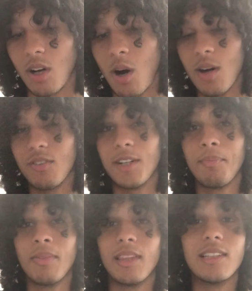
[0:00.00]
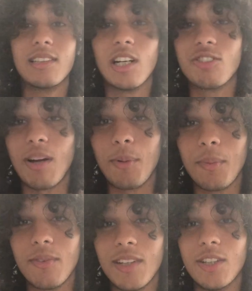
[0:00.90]
However, this does wrap up
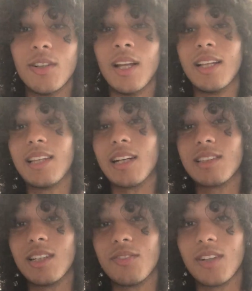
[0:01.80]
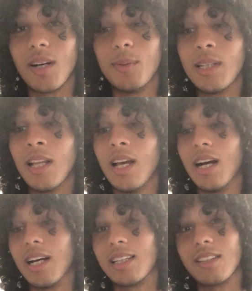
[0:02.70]
the video. Thanks a lot for coming.
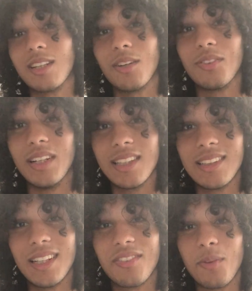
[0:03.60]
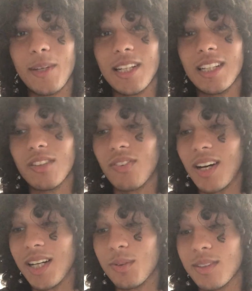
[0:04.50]
Thanks a lot for listening. If you made it this
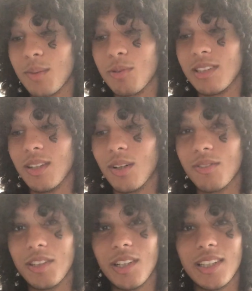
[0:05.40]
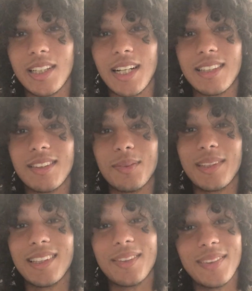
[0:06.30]
far, it was a pretty long video. I didn't
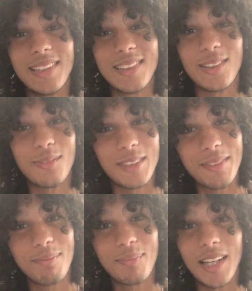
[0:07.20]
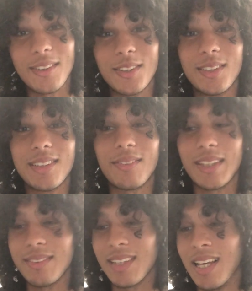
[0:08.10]
anticipate it to be this long, but that's how it goes
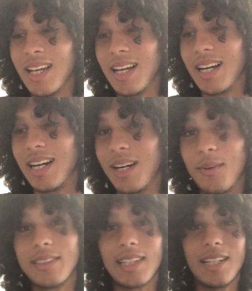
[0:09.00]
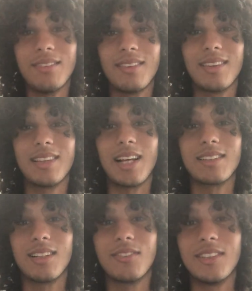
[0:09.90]
sometimes. Once again,
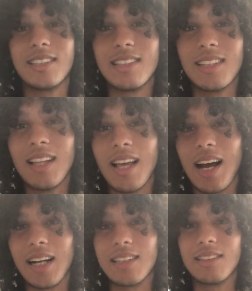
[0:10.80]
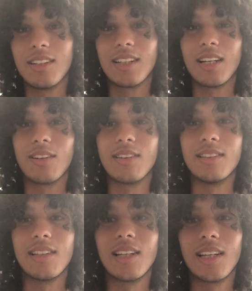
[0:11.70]
thanks a lot for listening, and I'll see you all again on
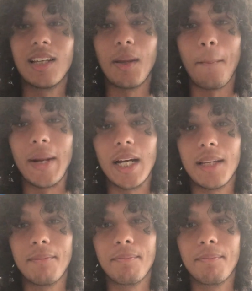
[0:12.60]
Tuesday. Bye.